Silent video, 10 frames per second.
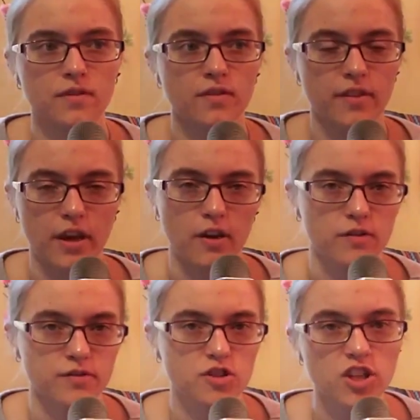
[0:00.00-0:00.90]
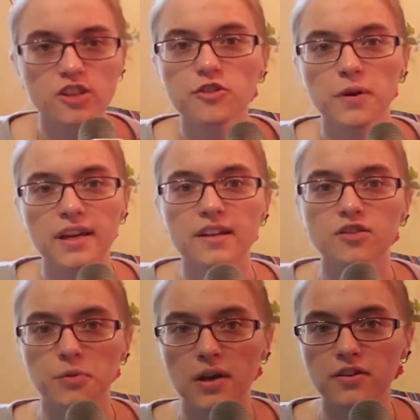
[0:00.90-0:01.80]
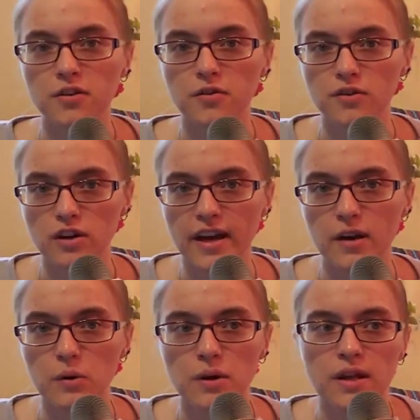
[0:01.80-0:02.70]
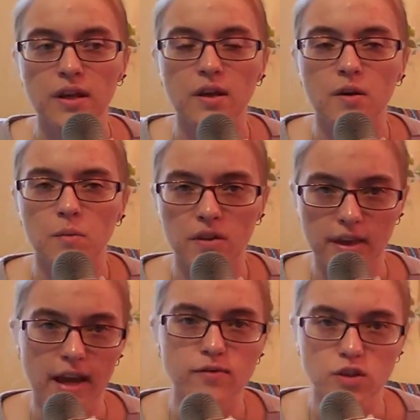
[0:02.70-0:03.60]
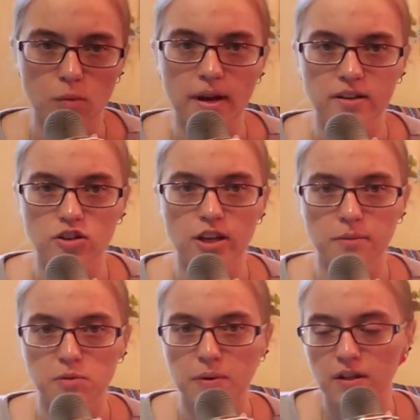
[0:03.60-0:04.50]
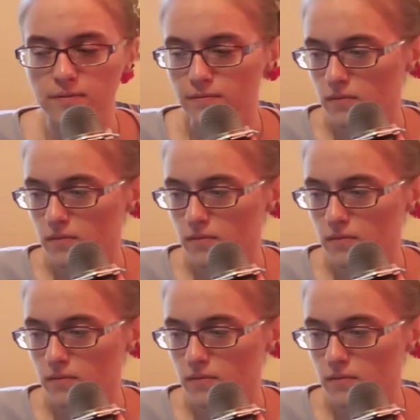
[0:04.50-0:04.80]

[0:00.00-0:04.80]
They are sheltering in Toronto for now, but they have to go back to Jacobsville.